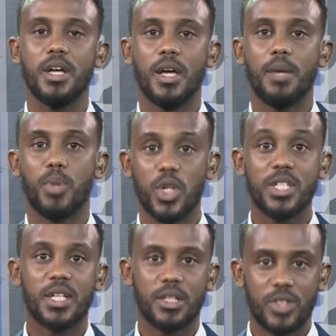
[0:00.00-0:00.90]
uh,
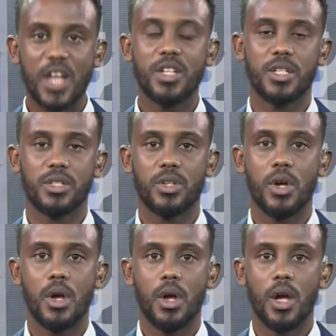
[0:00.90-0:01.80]
political tensions
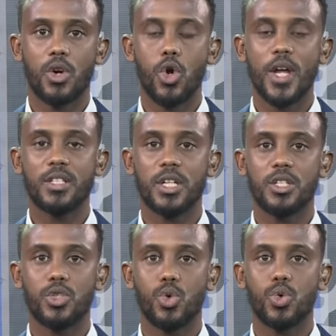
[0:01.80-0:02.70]
uh, connected
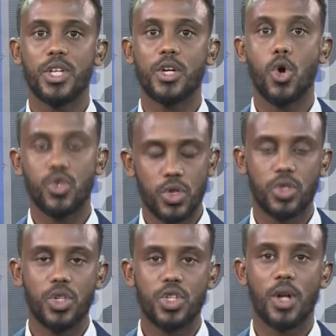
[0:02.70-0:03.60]
to the
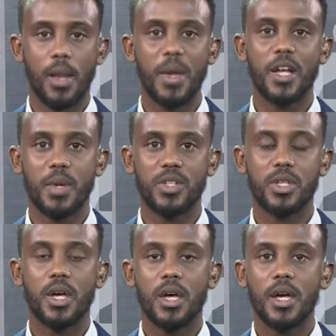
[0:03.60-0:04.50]
constitutional amendments
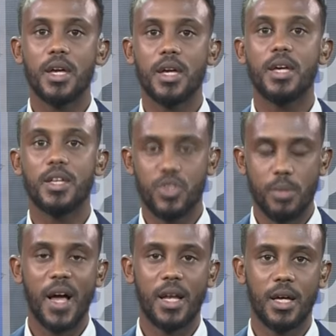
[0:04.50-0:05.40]
in, in
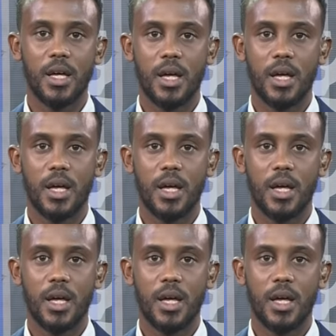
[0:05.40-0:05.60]
Somalia.